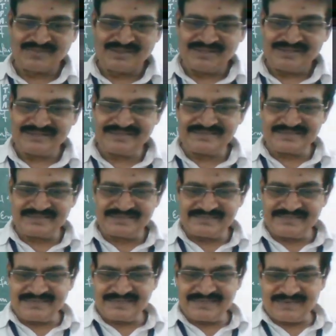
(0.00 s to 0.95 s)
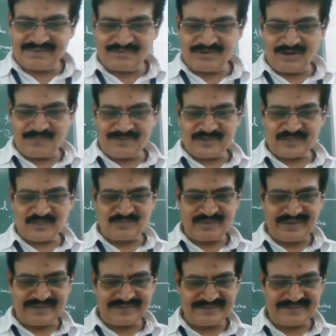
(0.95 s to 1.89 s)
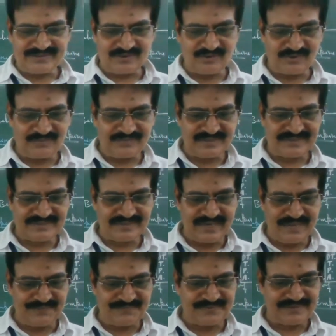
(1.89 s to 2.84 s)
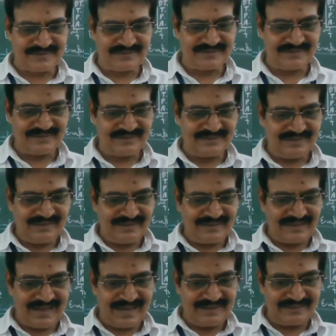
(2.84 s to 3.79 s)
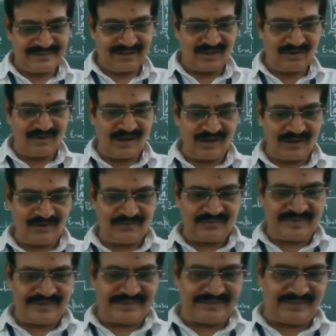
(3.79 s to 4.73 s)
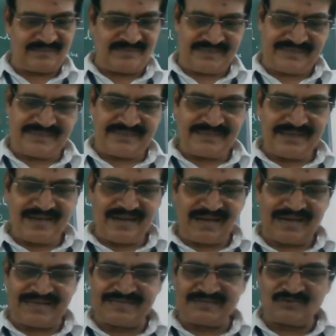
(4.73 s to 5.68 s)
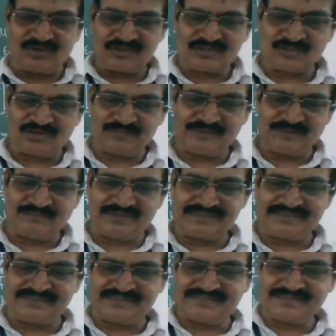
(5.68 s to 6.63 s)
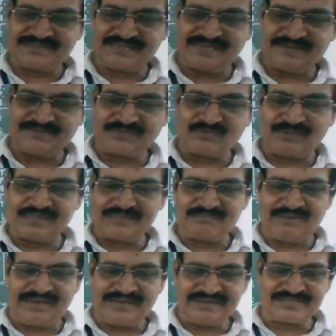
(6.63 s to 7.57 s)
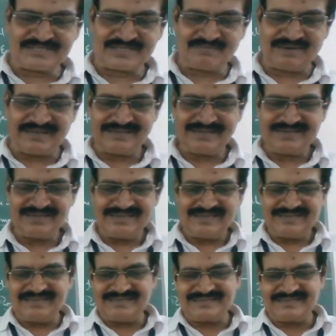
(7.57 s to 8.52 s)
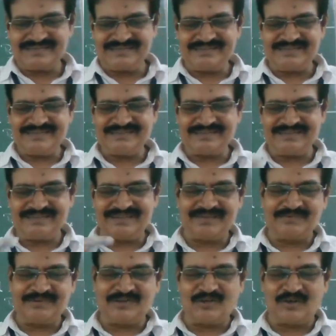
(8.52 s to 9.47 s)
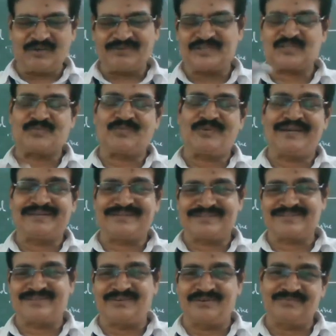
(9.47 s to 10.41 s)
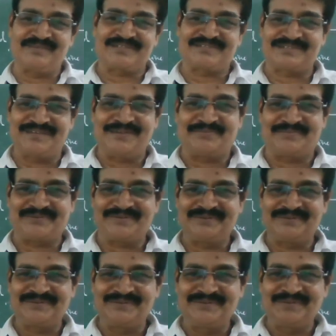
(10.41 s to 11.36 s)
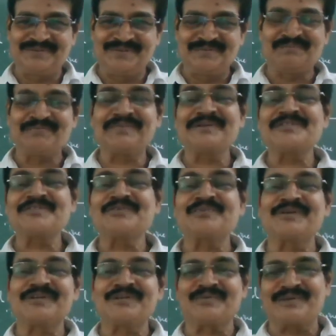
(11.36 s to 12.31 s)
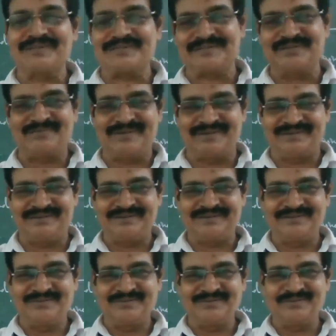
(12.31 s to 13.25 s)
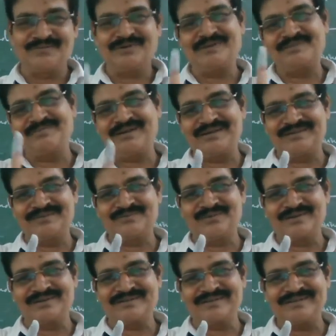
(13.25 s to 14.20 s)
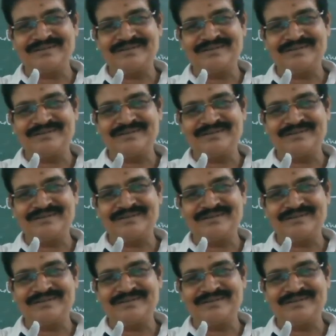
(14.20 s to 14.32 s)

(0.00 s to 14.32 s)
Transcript: increasing level of exploitation of the slaves. And now how? In the beginning, high cost of the purchasing slaves was balanced by increasing the level of exploitation of the slaves. Much work was given. One man work,